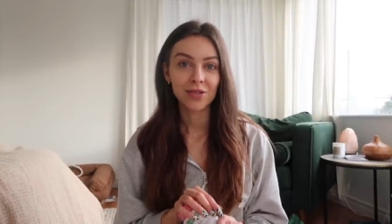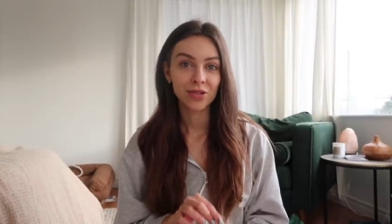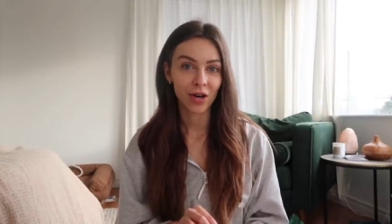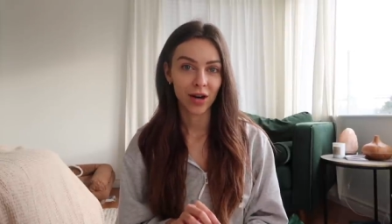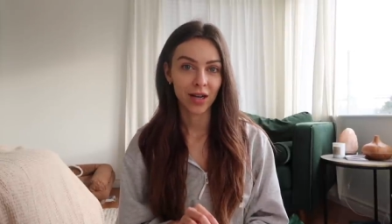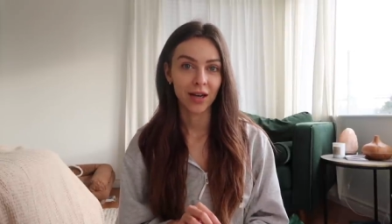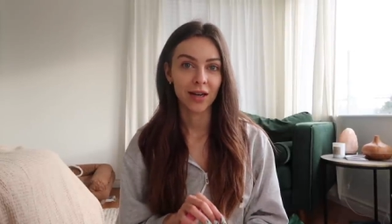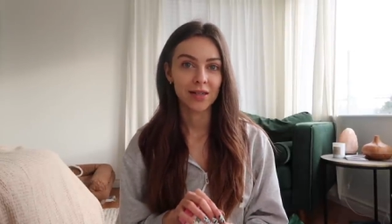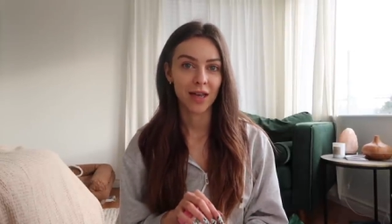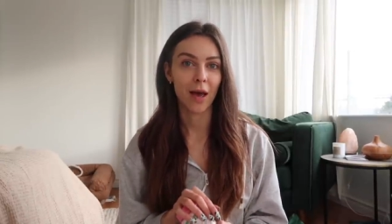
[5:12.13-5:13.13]

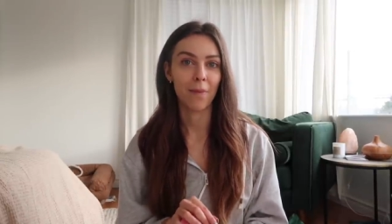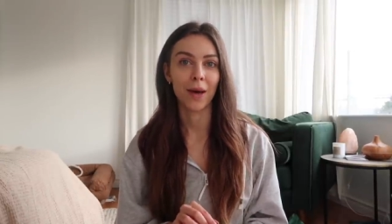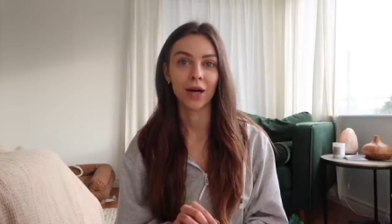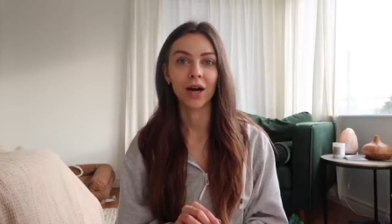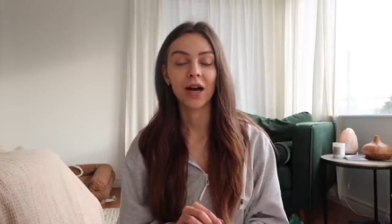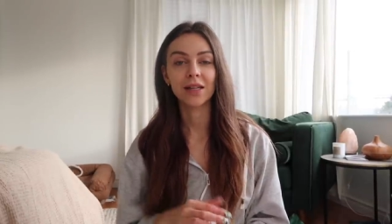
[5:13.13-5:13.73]
starting to get better.